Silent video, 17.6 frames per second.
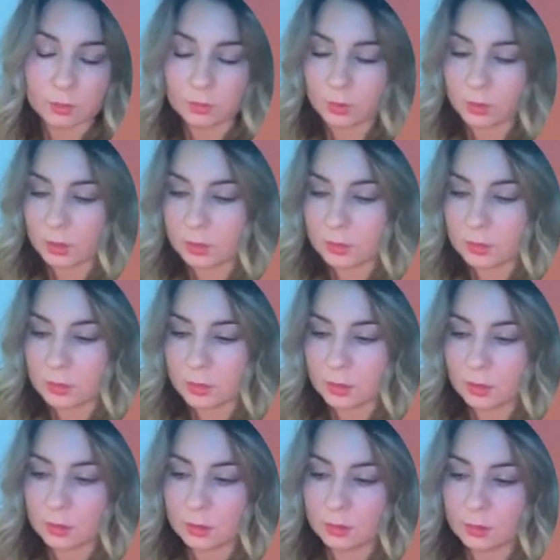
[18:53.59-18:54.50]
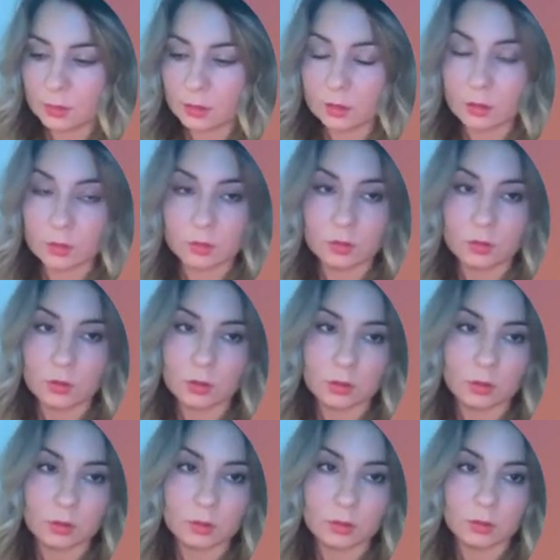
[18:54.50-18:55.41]
for instance and there's
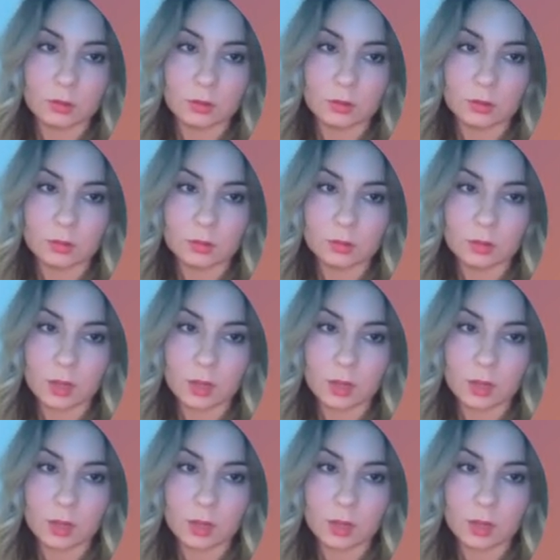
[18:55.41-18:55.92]
certain